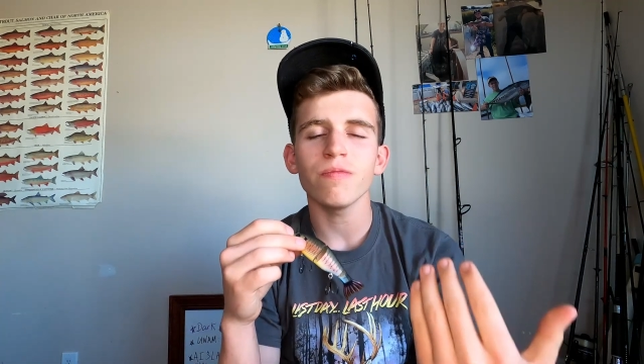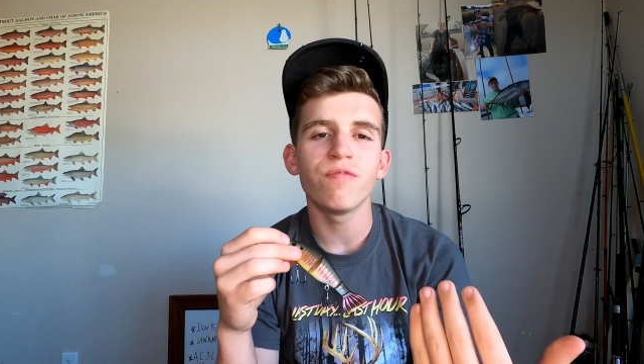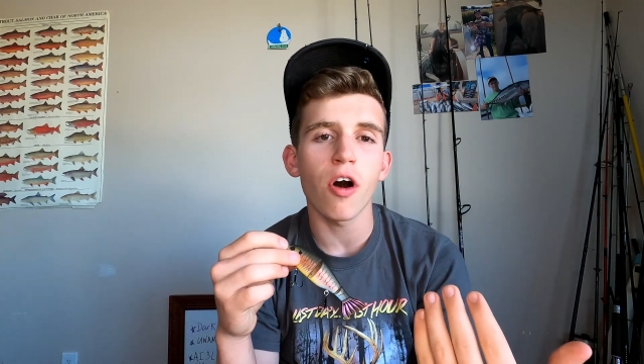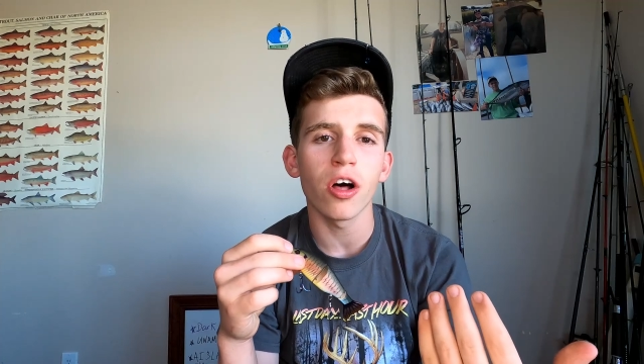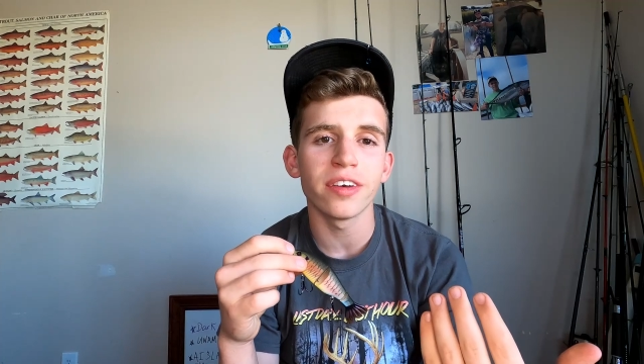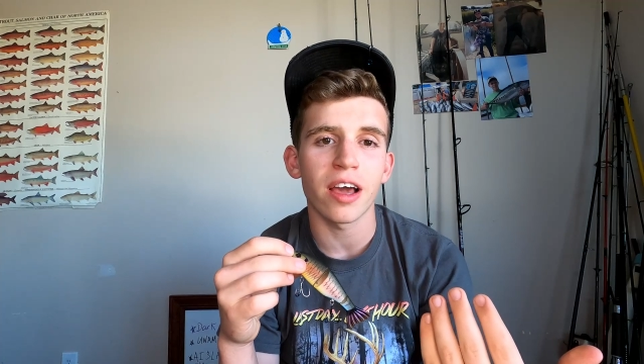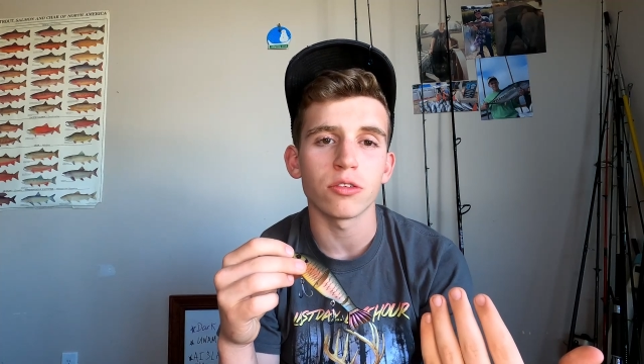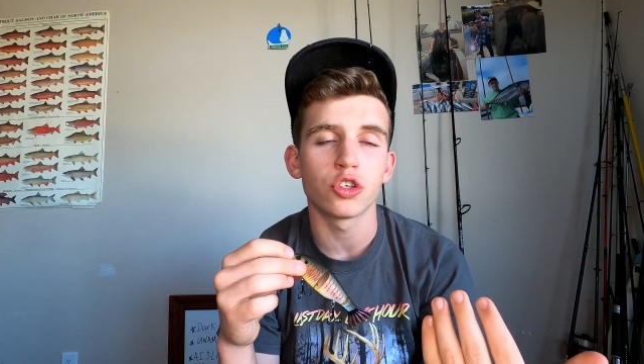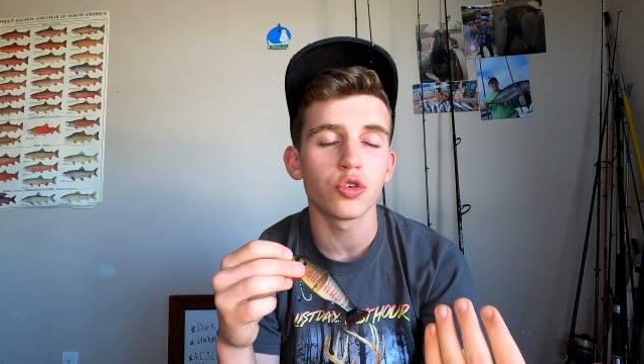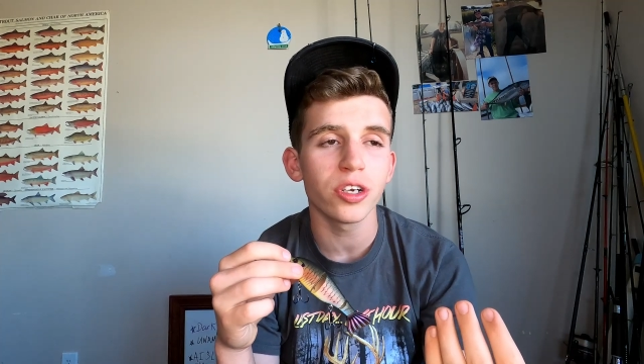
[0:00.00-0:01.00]
falling
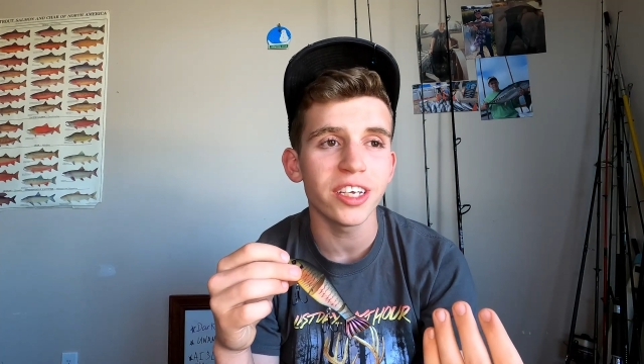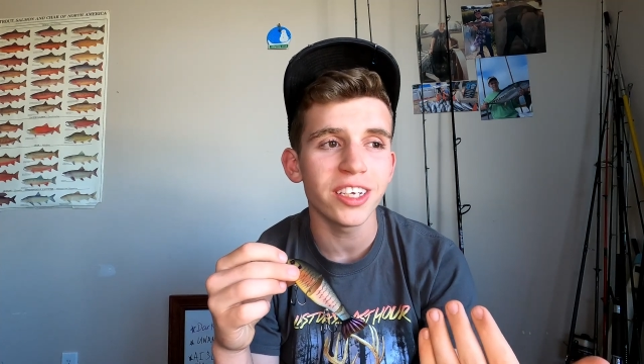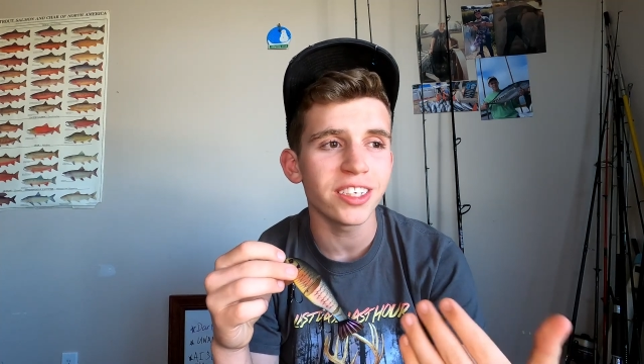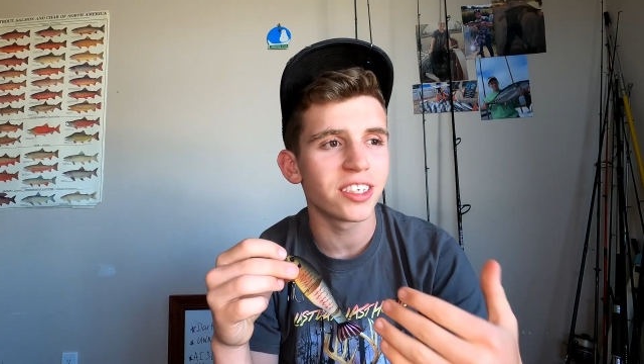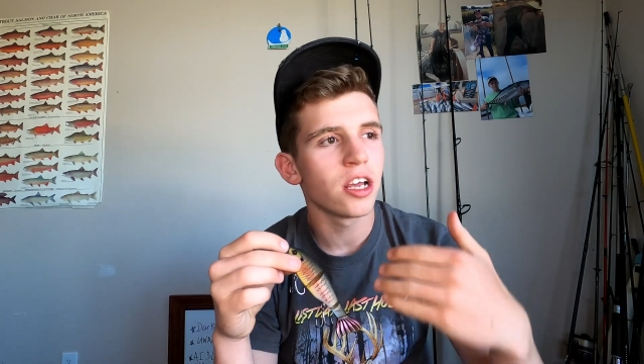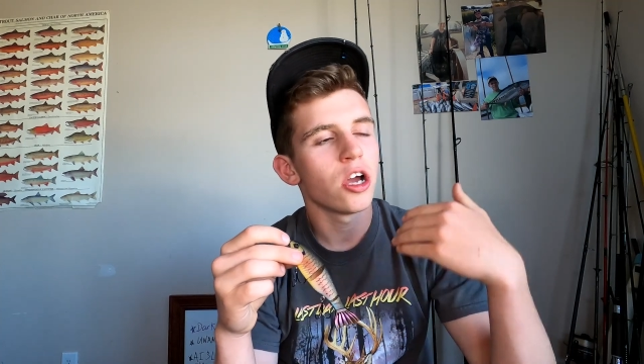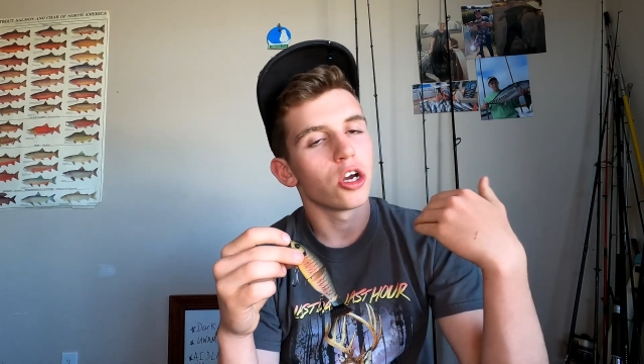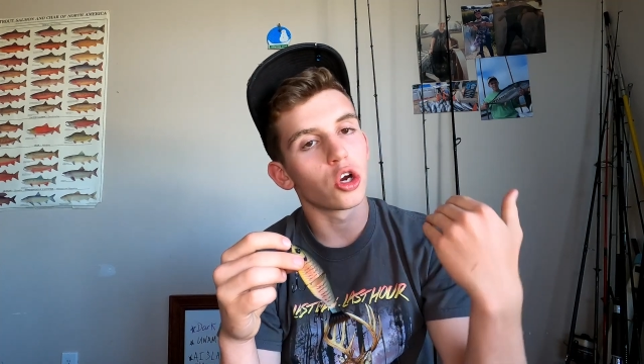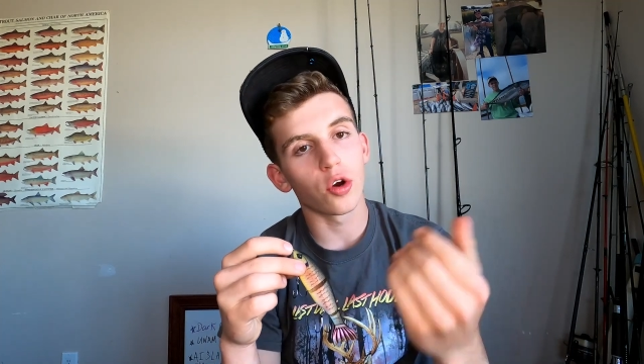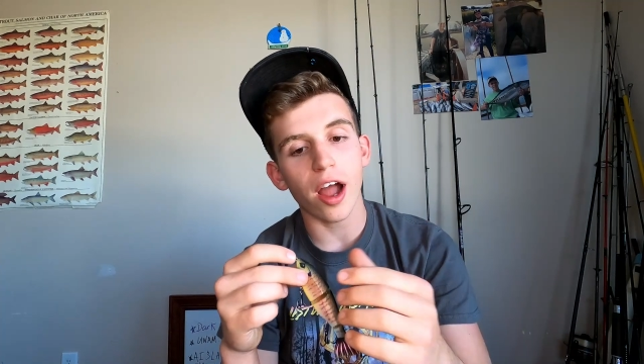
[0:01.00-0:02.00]
down trees,
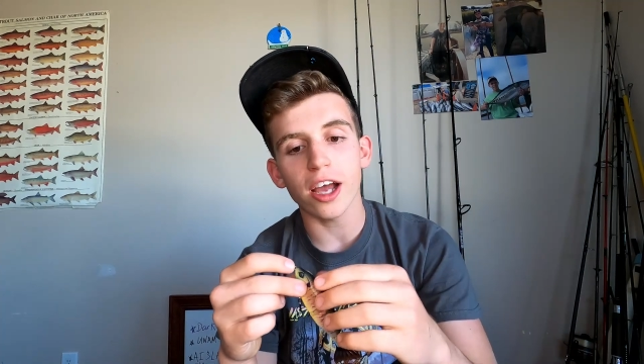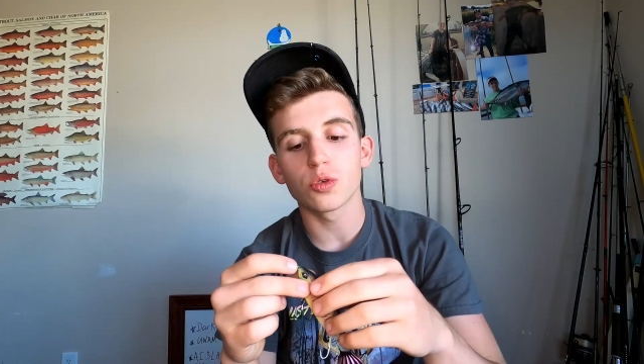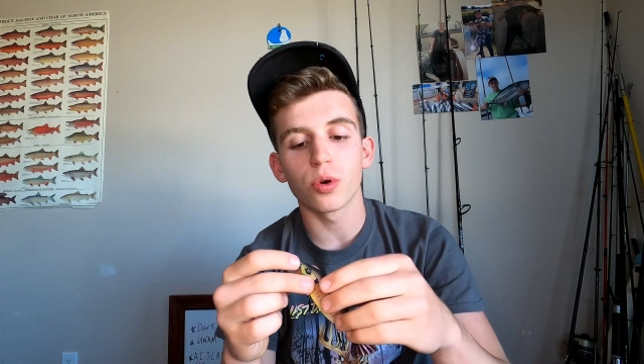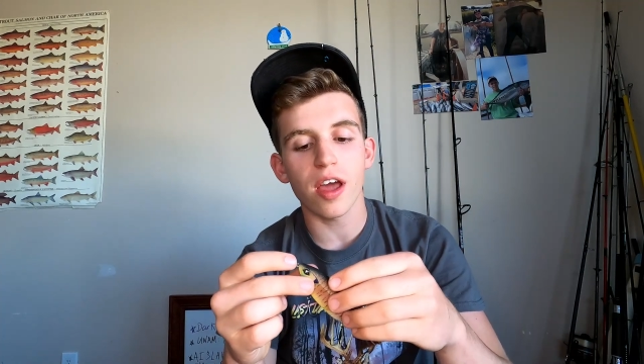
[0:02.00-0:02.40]
grass,